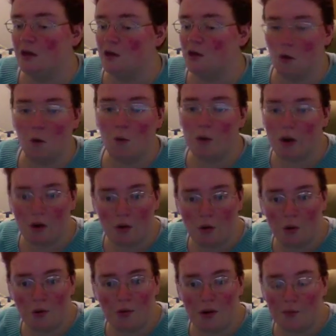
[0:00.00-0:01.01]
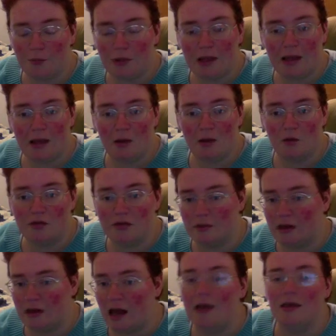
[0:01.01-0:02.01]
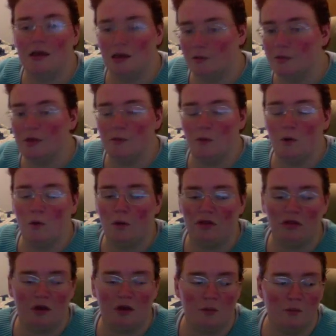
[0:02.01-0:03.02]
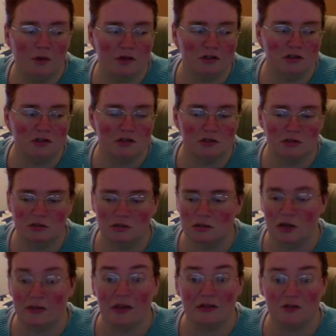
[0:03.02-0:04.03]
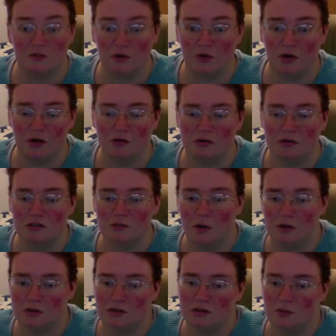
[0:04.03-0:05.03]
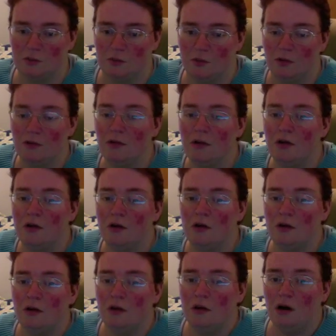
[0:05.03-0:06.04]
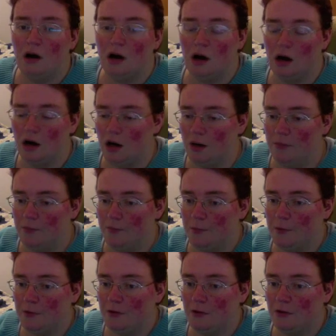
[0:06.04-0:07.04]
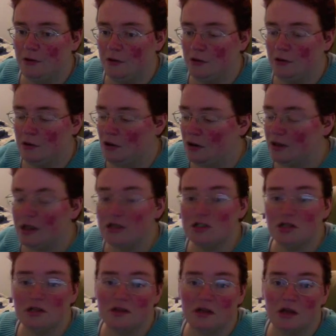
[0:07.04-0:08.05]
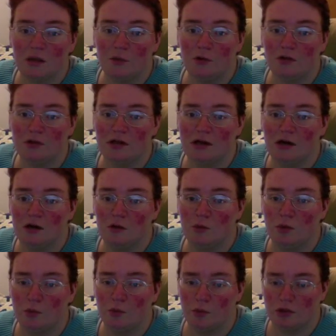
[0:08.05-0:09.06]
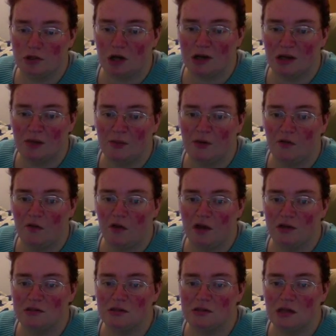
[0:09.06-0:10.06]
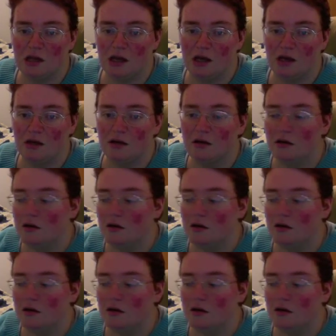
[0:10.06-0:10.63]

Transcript: No, we don't go around playing with them and hacking at people with them. That's very irresponsible. Occasionally they get pulled out when we're talking about the SCA.